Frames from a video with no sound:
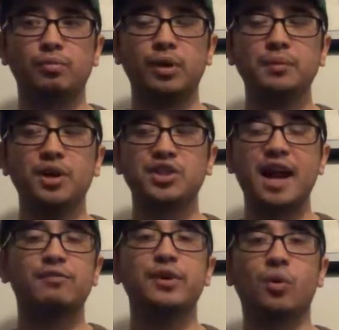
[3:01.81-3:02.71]
pretty much
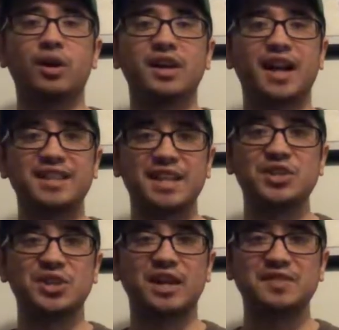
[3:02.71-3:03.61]
every
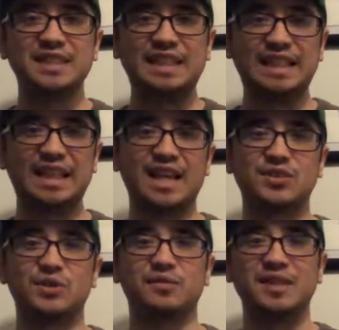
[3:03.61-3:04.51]
organization I've seen has
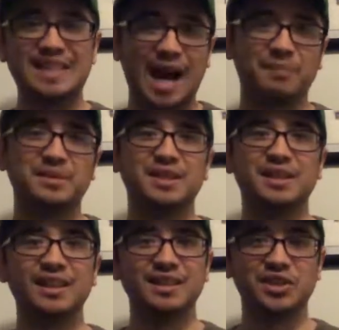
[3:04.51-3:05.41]
sort of adopted
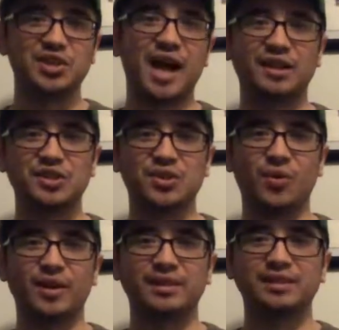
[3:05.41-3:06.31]
the challenge
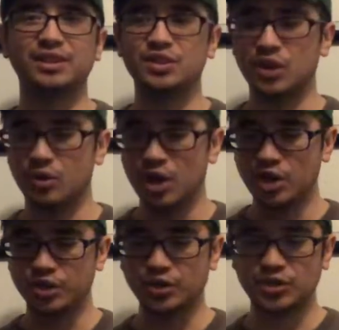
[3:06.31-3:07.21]
coin. So
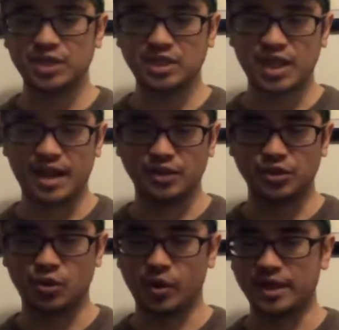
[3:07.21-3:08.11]
you'll see
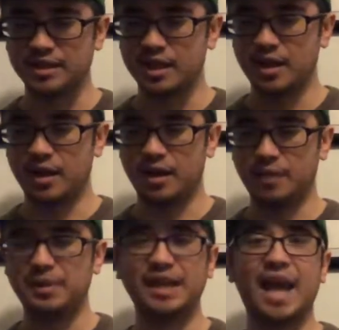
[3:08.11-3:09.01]
challenge coins
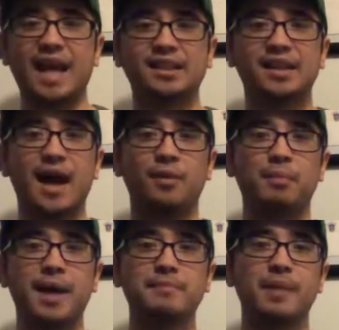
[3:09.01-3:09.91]
being handed out
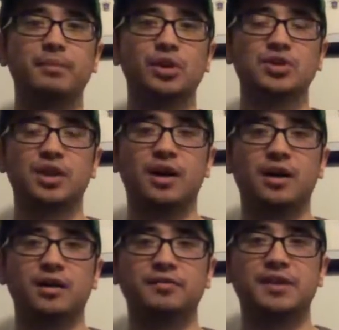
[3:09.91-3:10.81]
by members
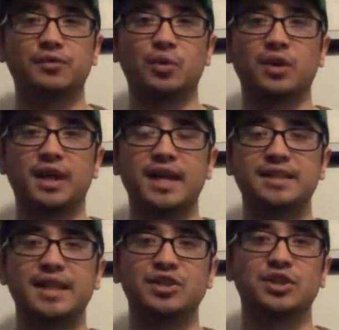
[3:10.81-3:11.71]
of different
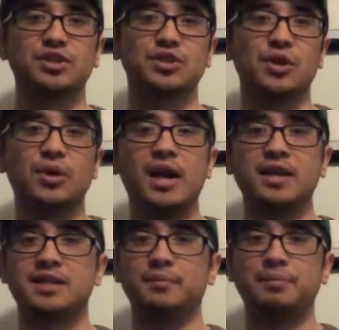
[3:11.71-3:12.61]
organizations. So
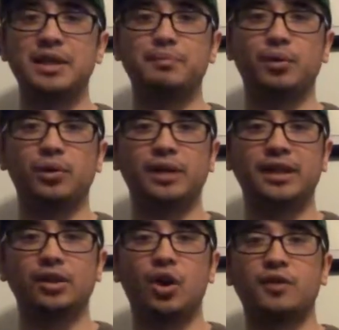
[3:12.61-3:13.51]
some people
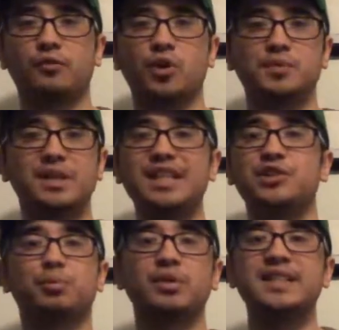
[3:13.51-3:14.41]
in law enforcement,
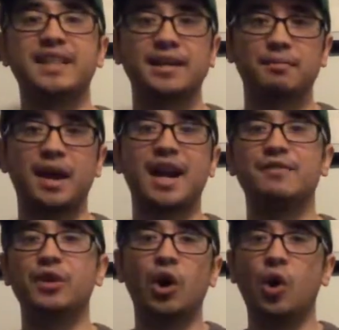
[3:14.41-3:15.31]
each precinct might
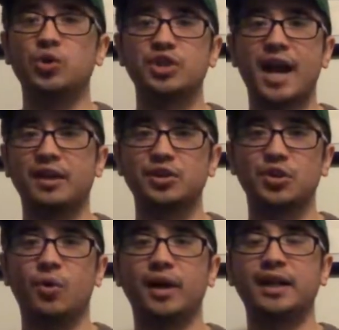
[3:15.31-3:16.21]
have their own challenge
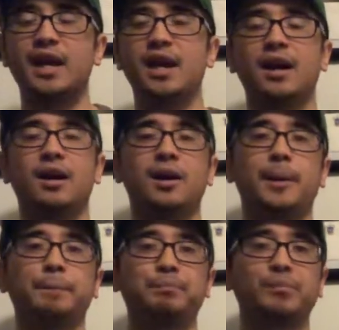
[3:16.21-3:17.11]

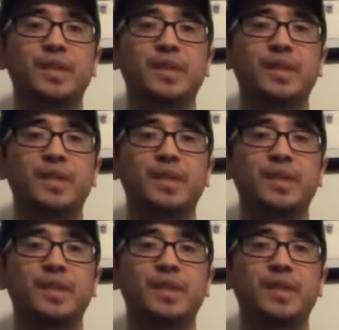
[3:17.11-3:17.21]
coin.